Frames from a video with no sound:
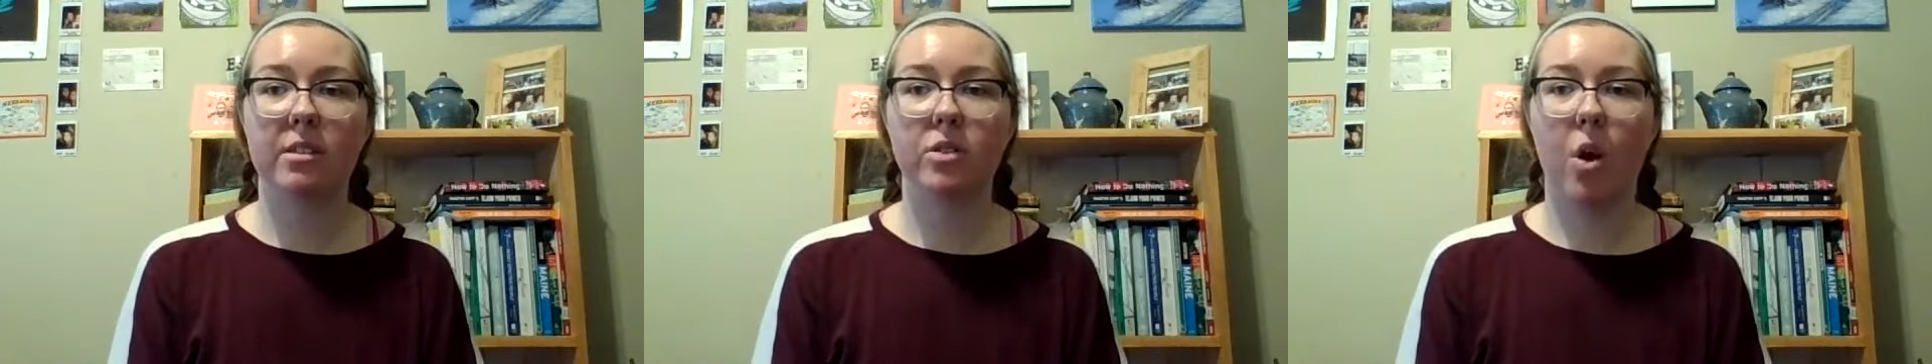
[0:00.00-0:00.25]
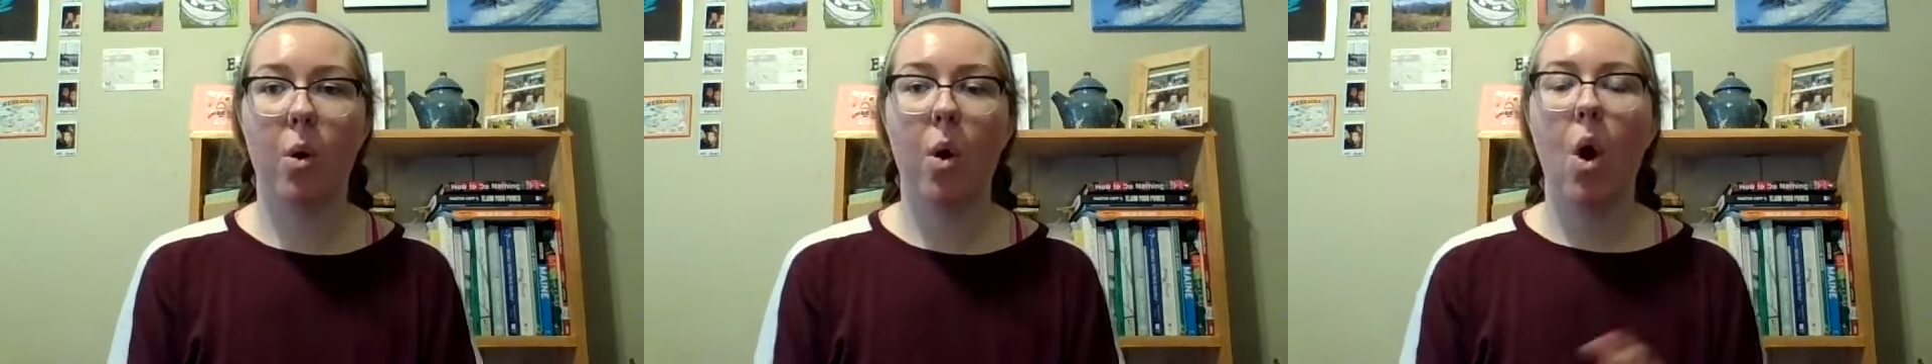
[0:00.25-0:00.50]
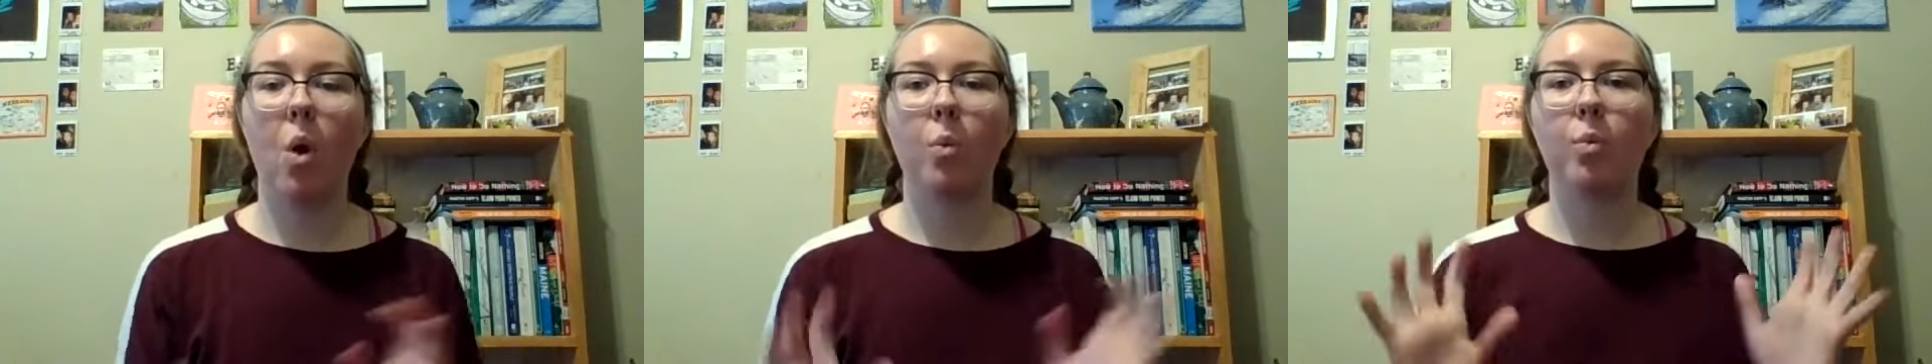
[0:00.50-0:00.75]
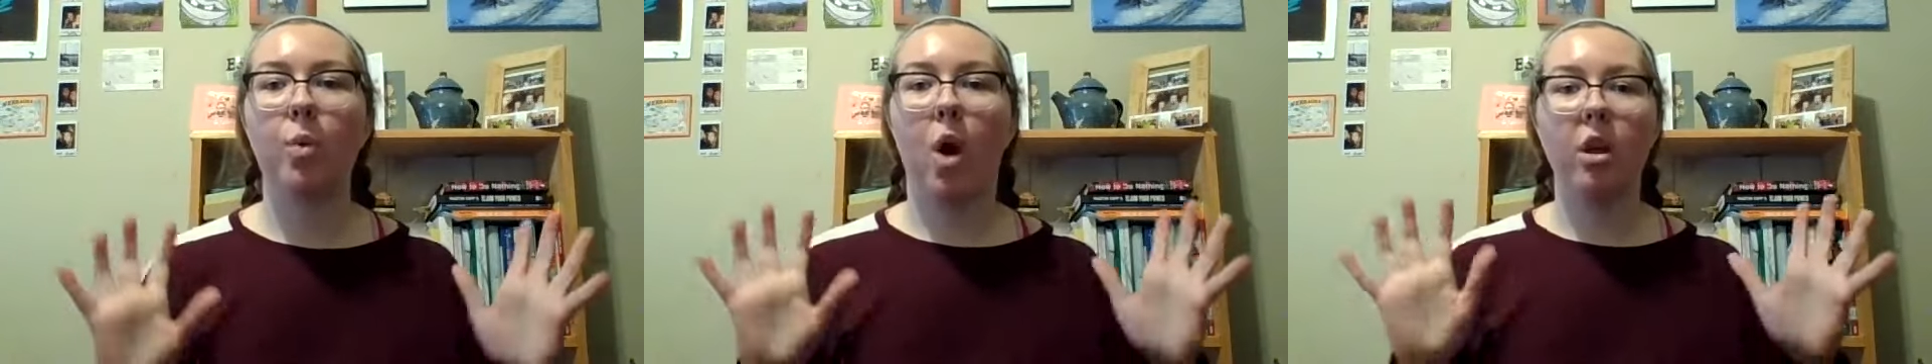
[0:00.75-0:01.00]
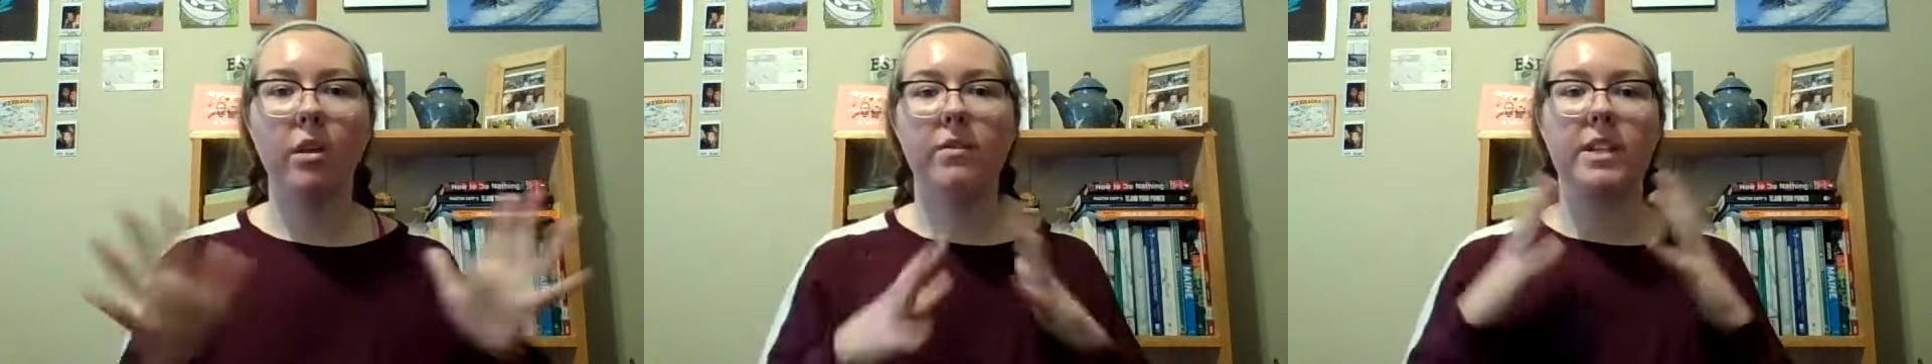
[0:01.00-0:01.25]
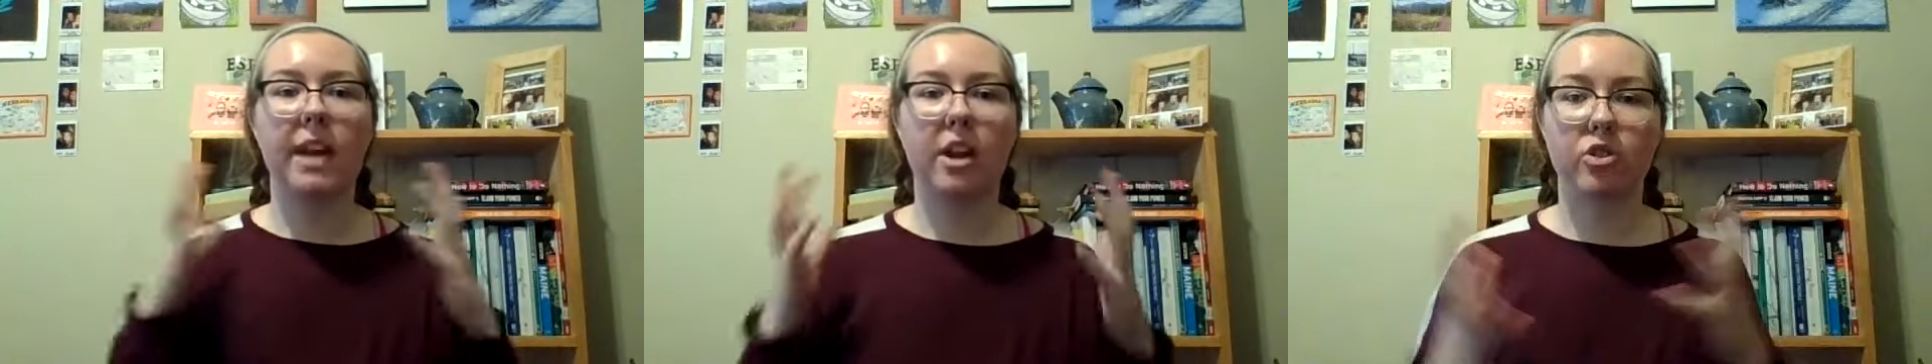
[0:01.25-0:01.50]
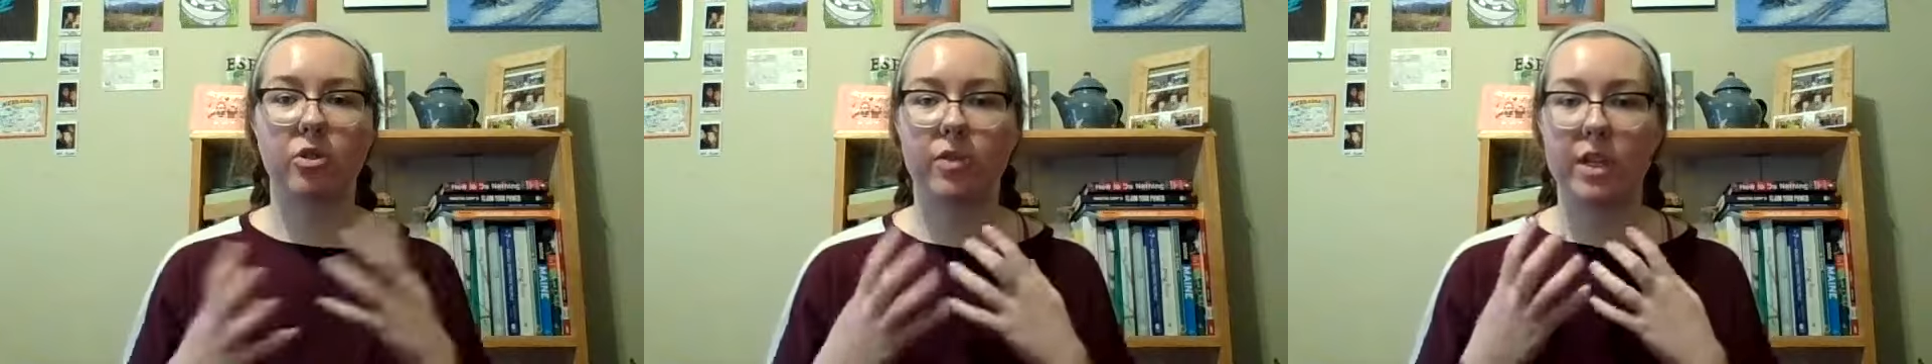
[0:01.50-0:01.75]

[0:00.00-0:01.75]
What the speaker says: So all of these natural